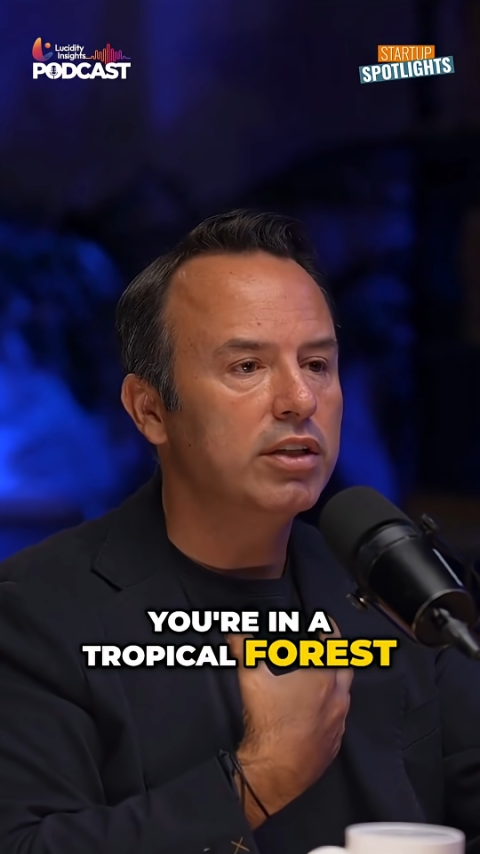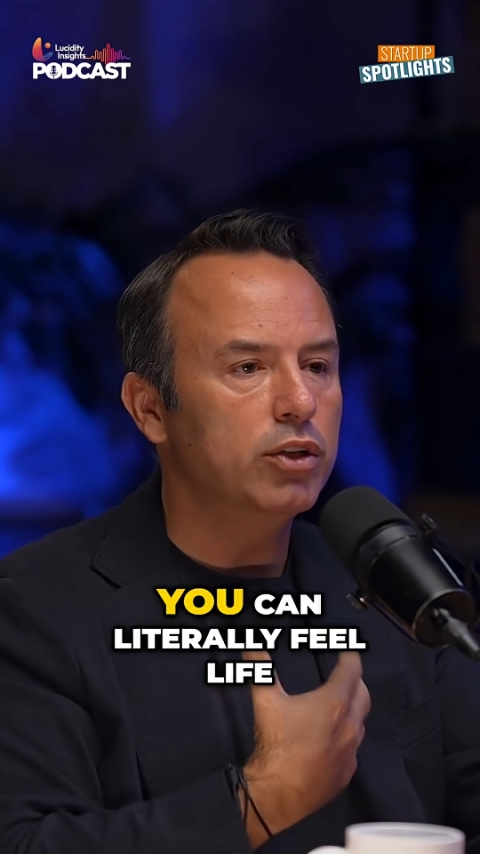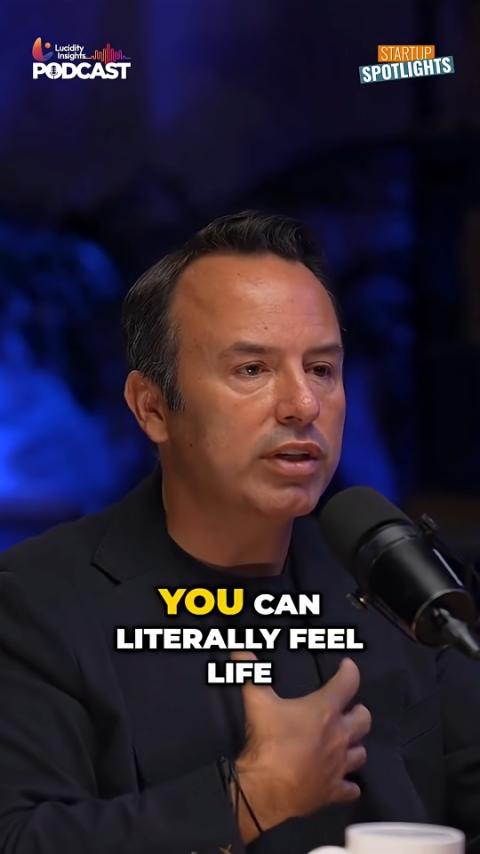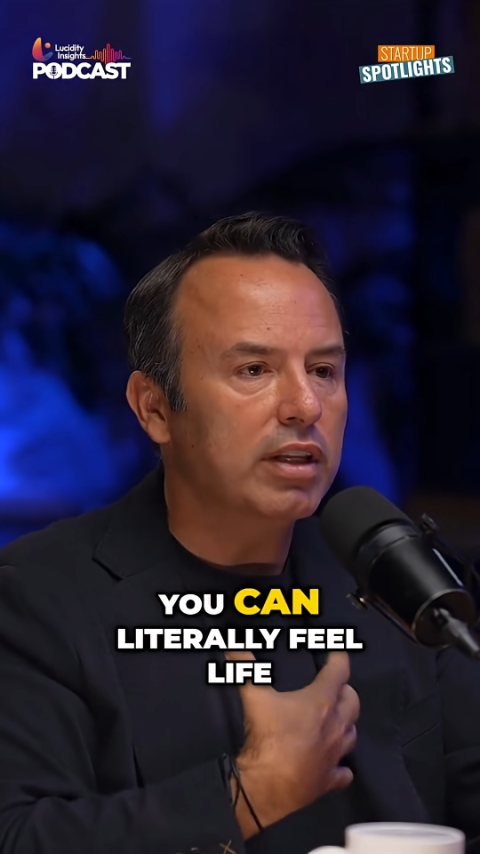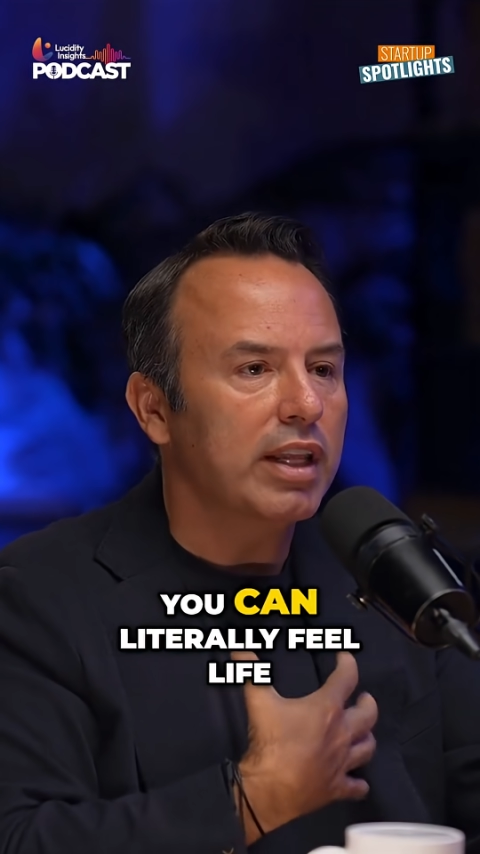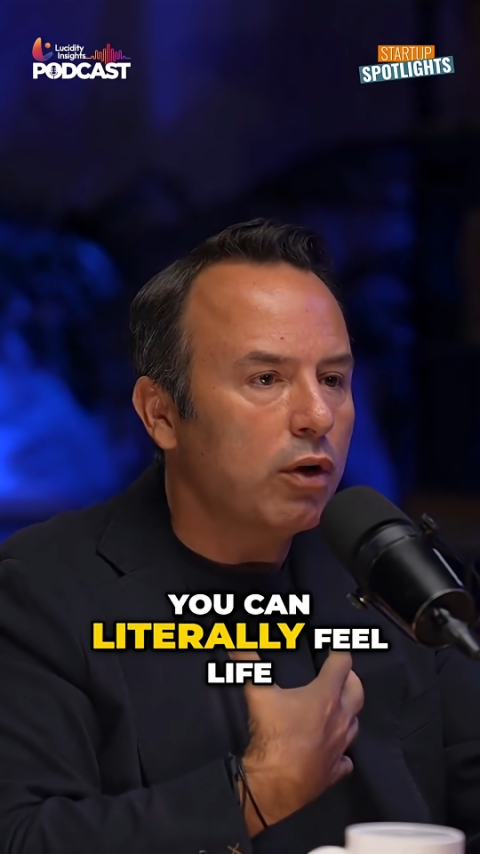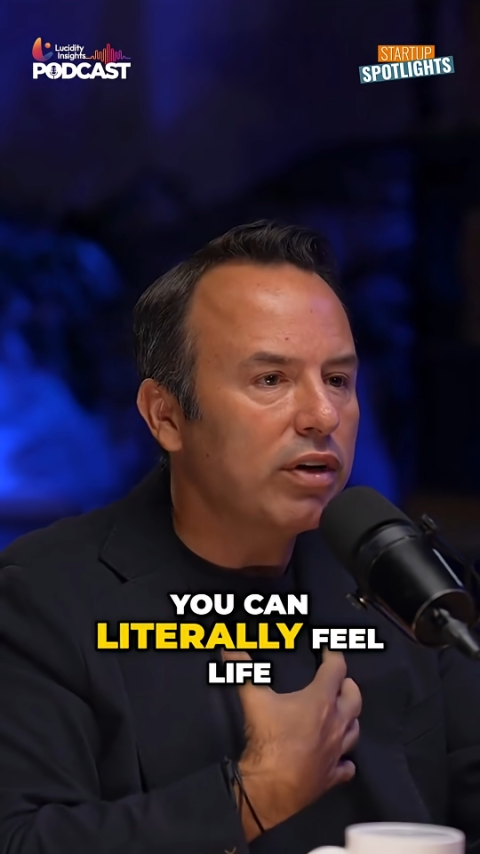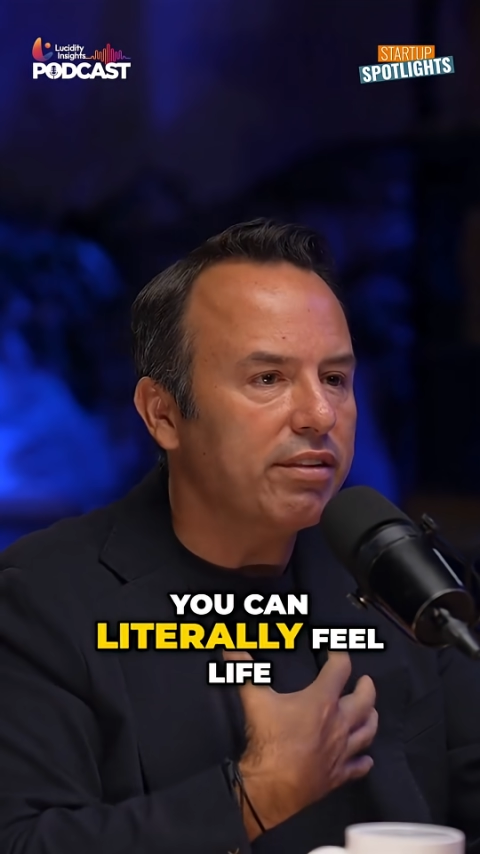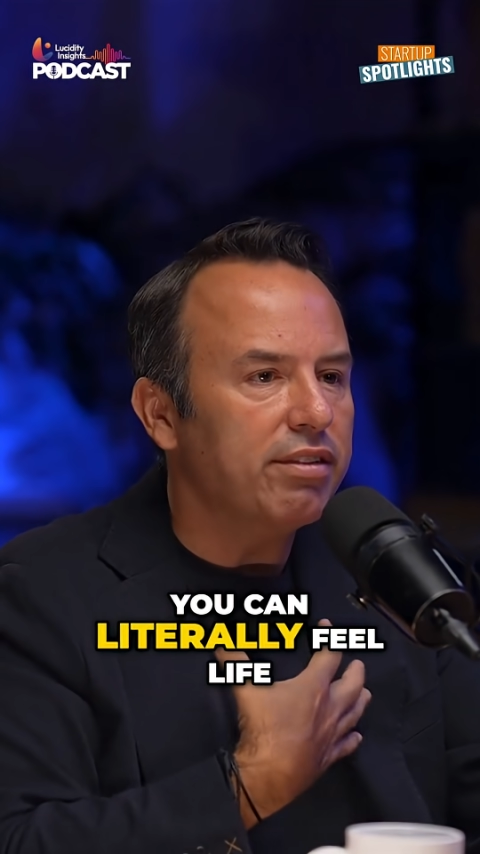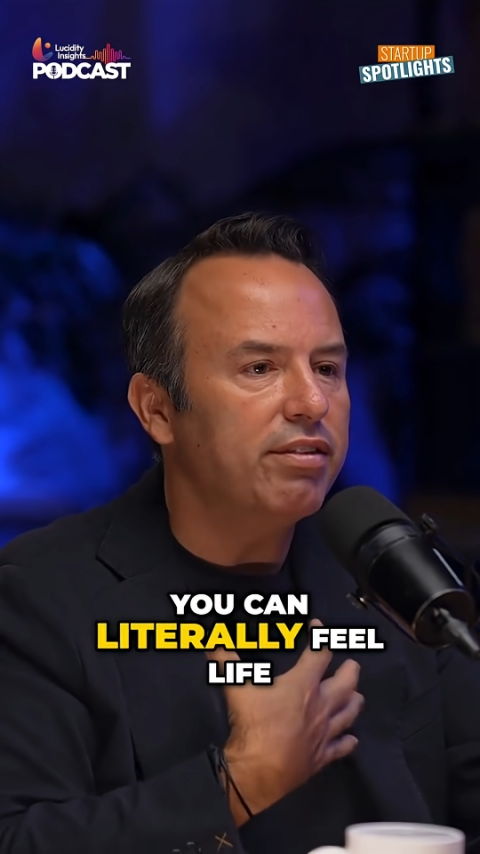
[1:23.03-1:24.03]
you can
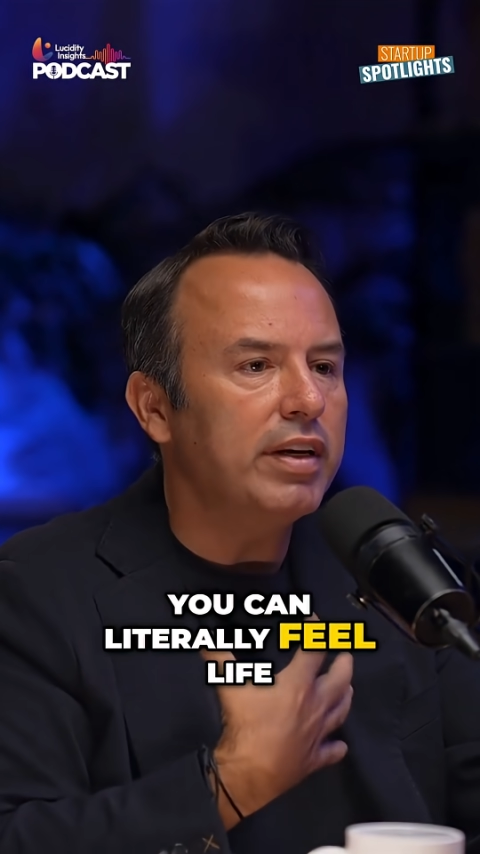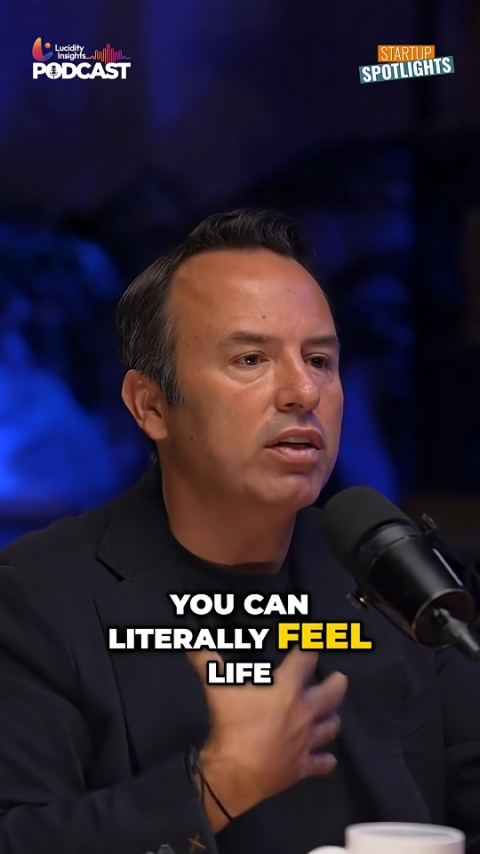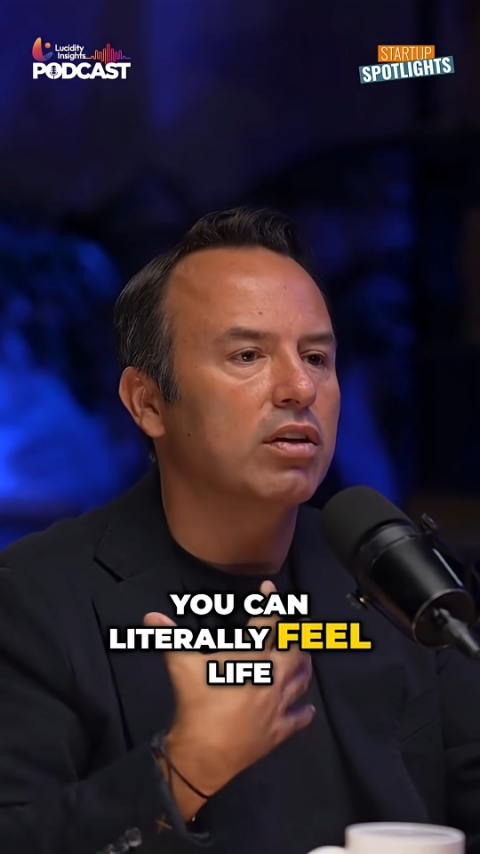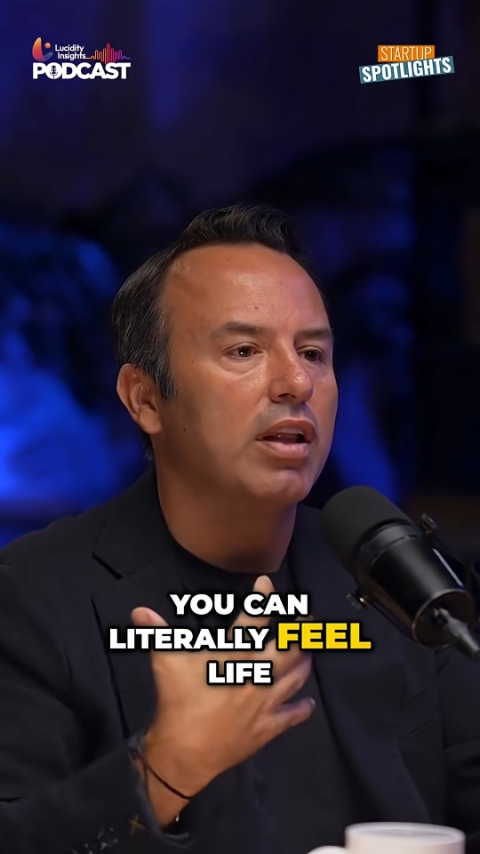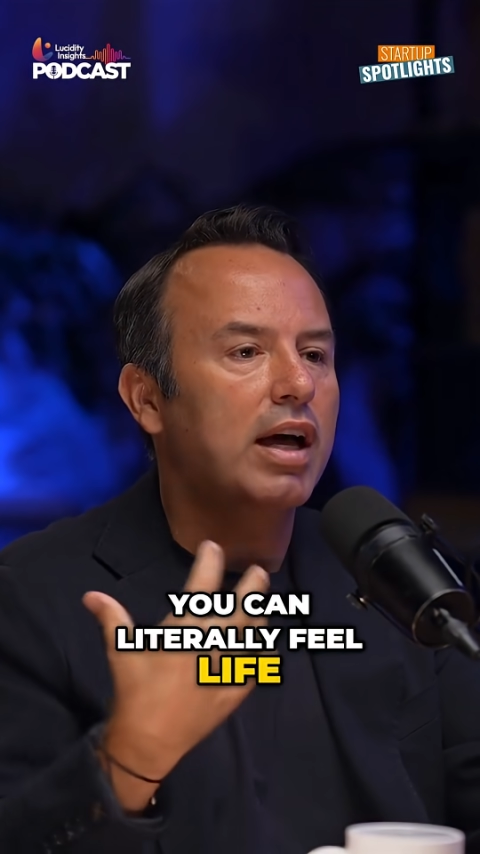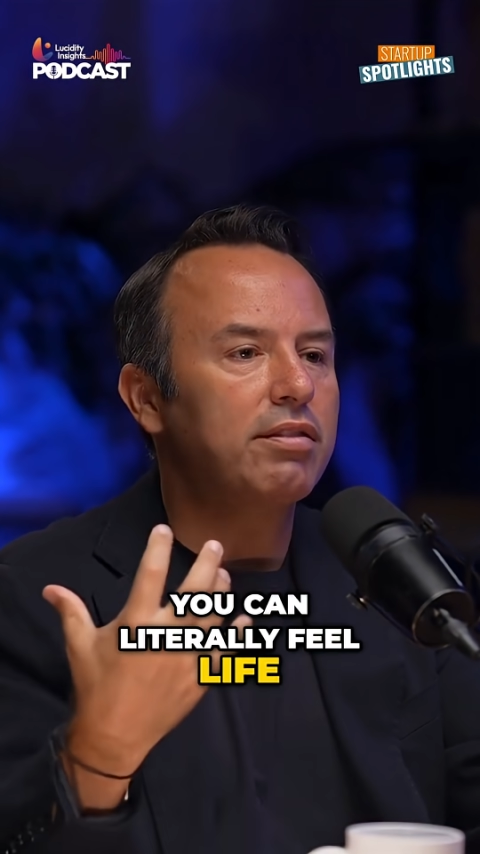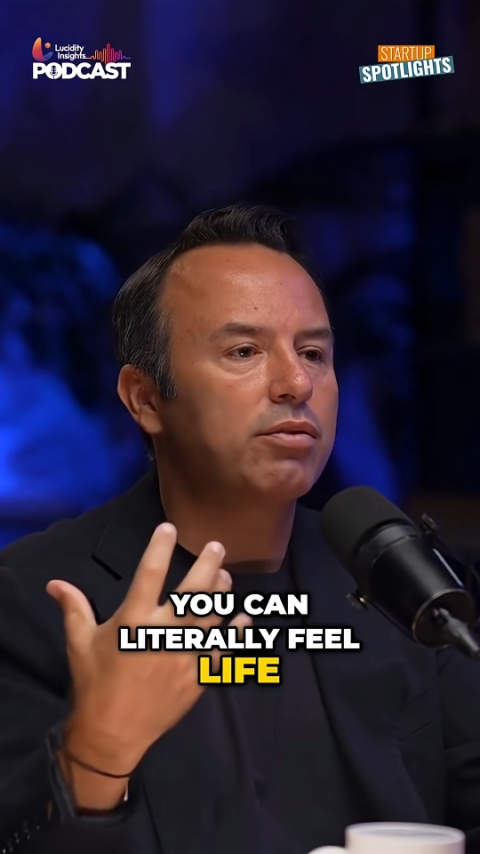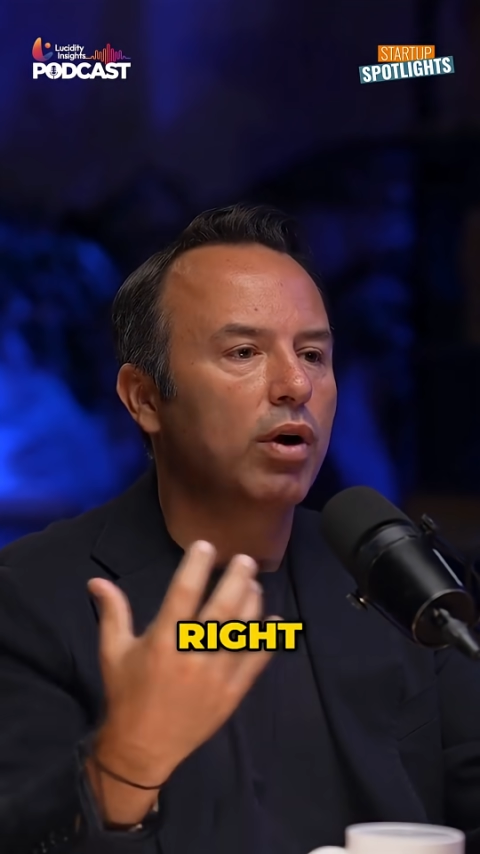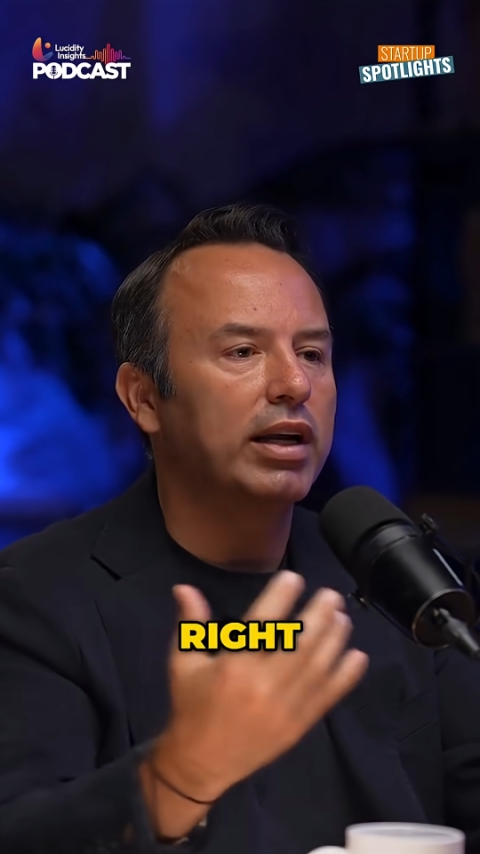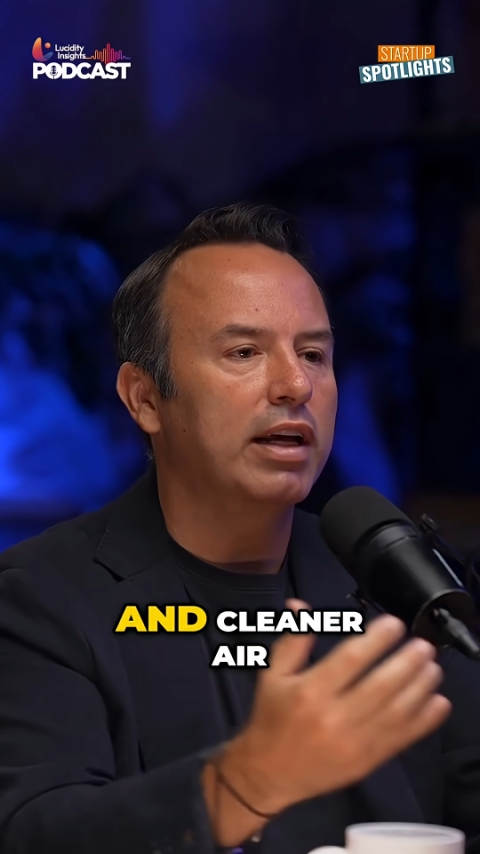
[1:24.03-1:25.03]
literally feel life, right?